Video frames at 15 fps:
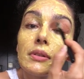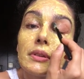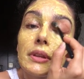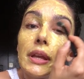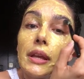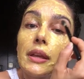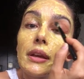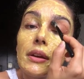
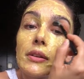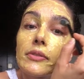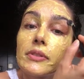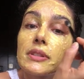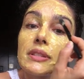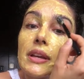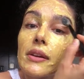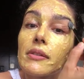take care of
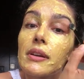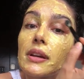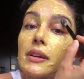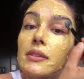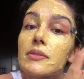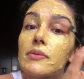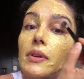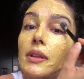this area
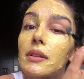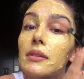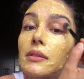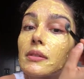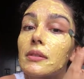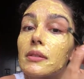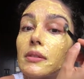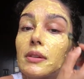as well.
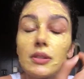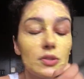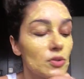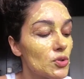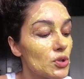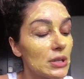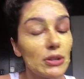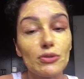Because
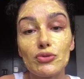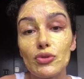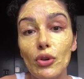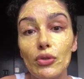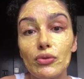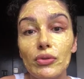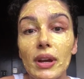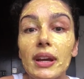usually you
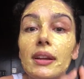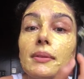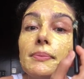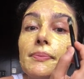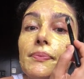don't, right?